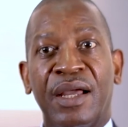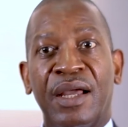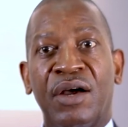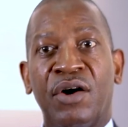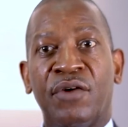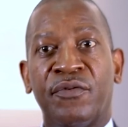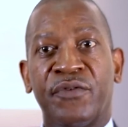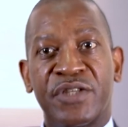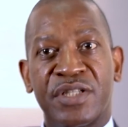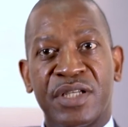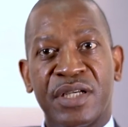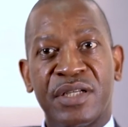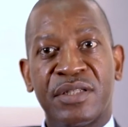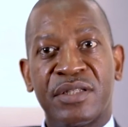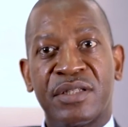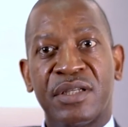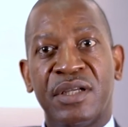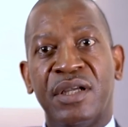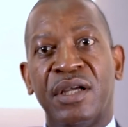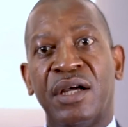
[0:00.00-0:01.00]

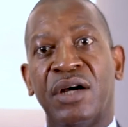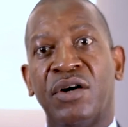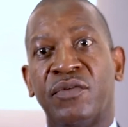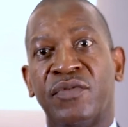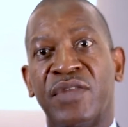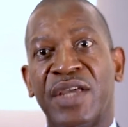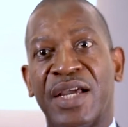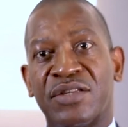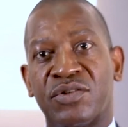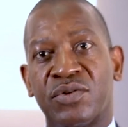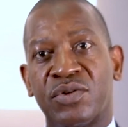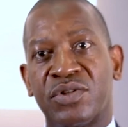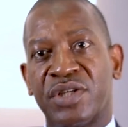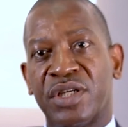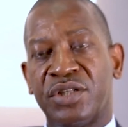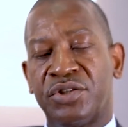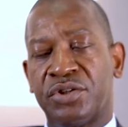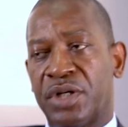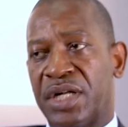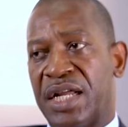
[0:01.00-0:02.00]
officers of the
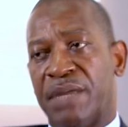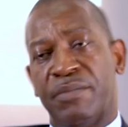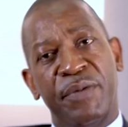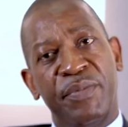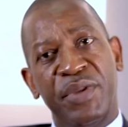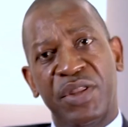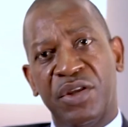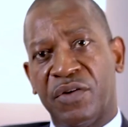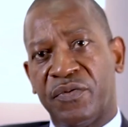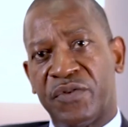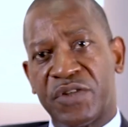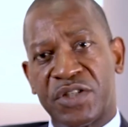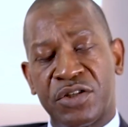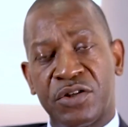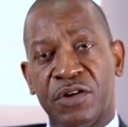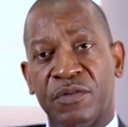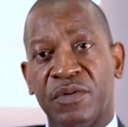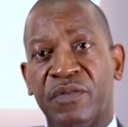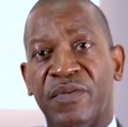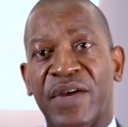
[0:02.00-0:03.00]
association, and maybe the offices
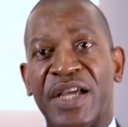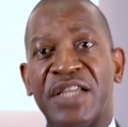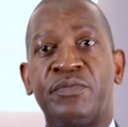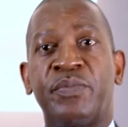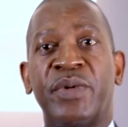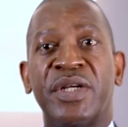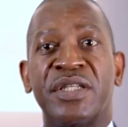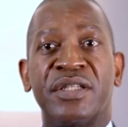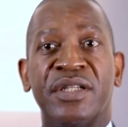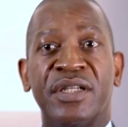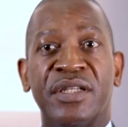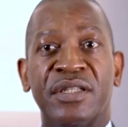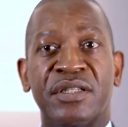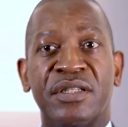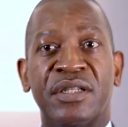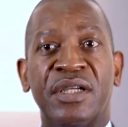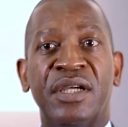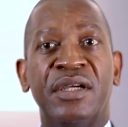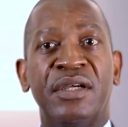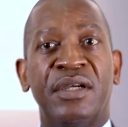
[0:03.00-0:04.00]
of the vice president.
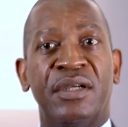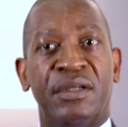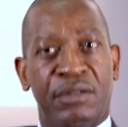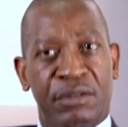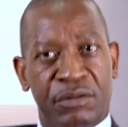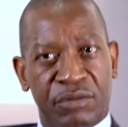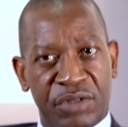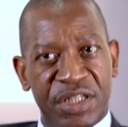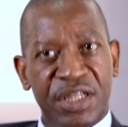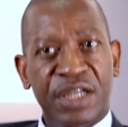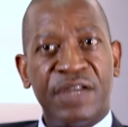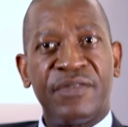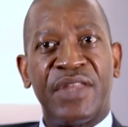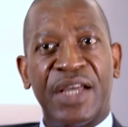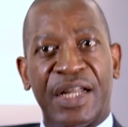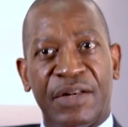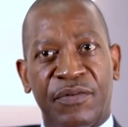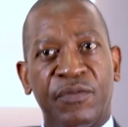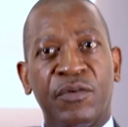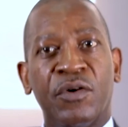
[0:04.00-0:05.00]
Reserve
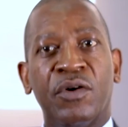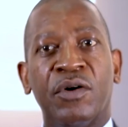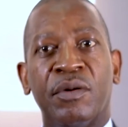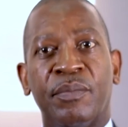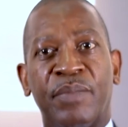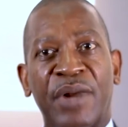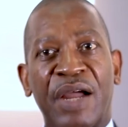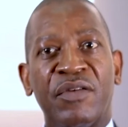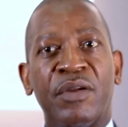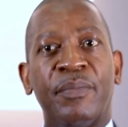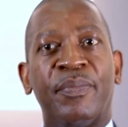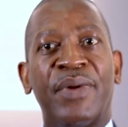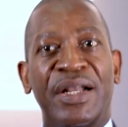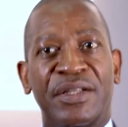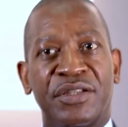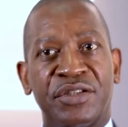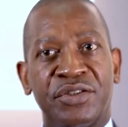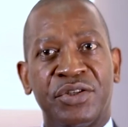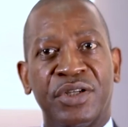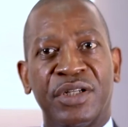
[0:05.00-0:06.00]
that for private
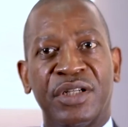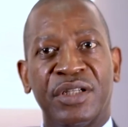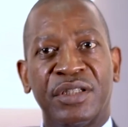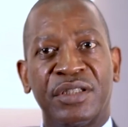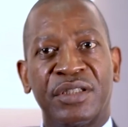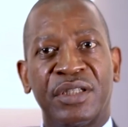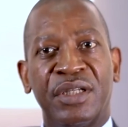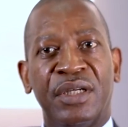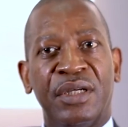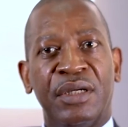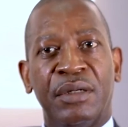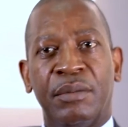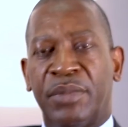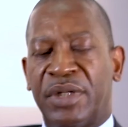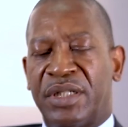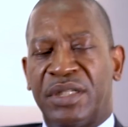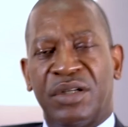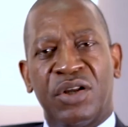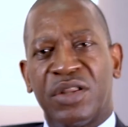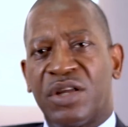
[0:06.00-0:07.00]
practitioners.
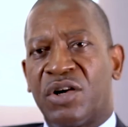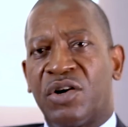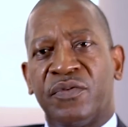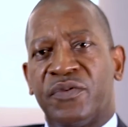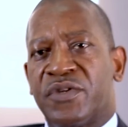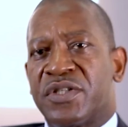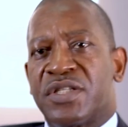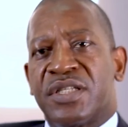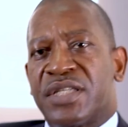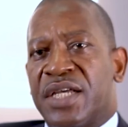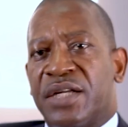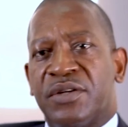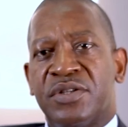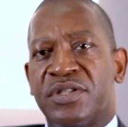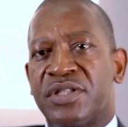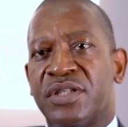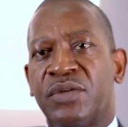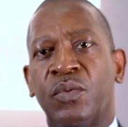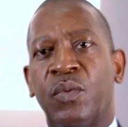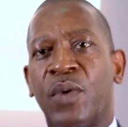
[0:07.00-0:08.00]
But other offices, I don't
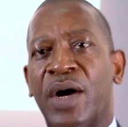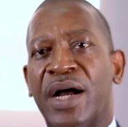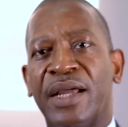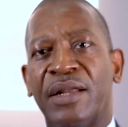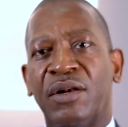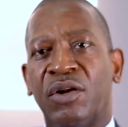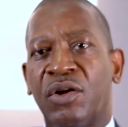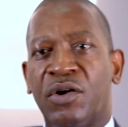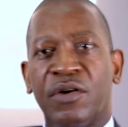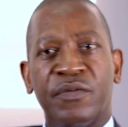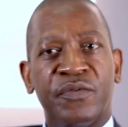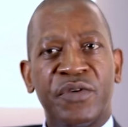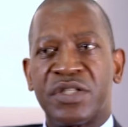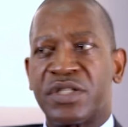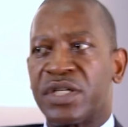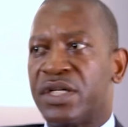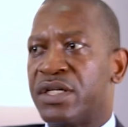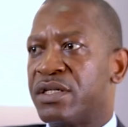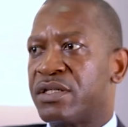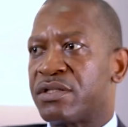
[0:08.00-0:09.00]
see why law
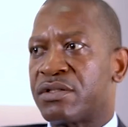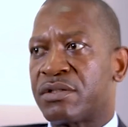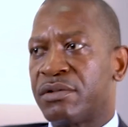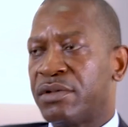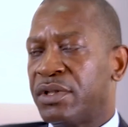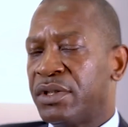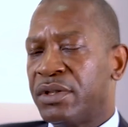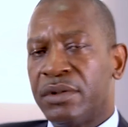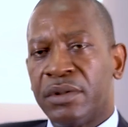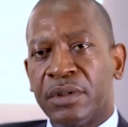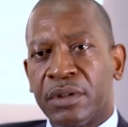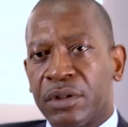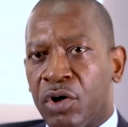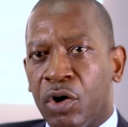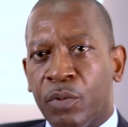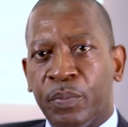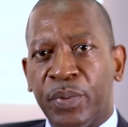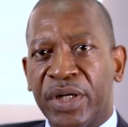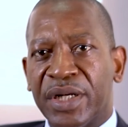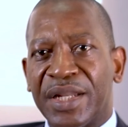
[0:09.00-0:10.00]
officers,
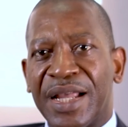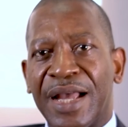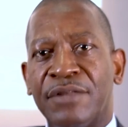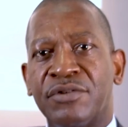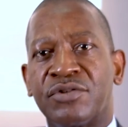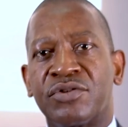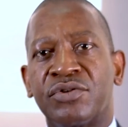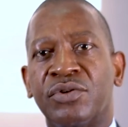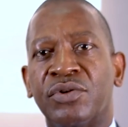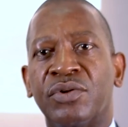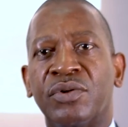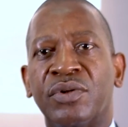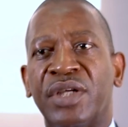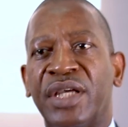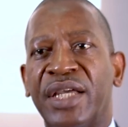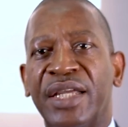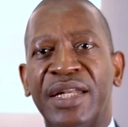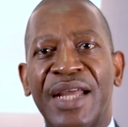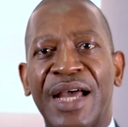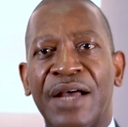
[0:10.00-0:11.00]
corporate counsel,
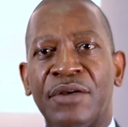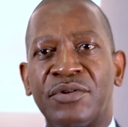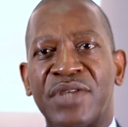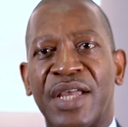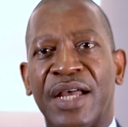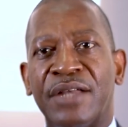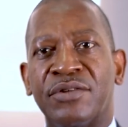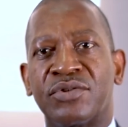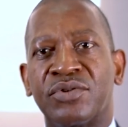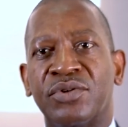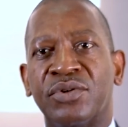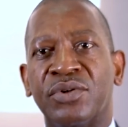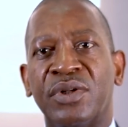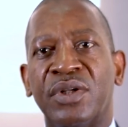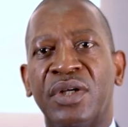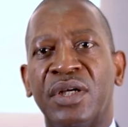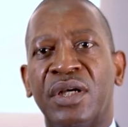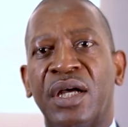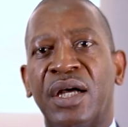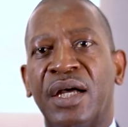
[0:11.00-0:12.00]
in-house counsel
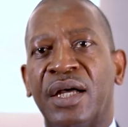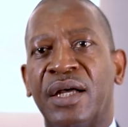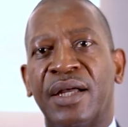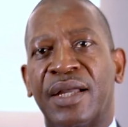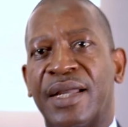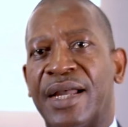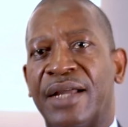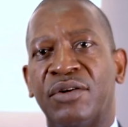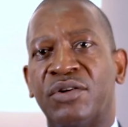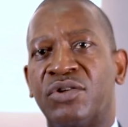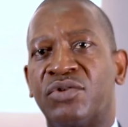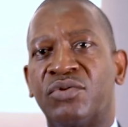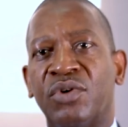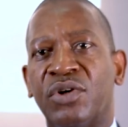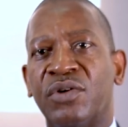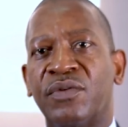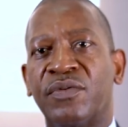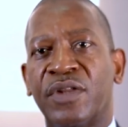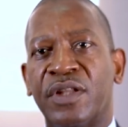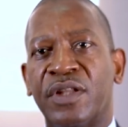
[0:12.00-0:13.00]
cannot run for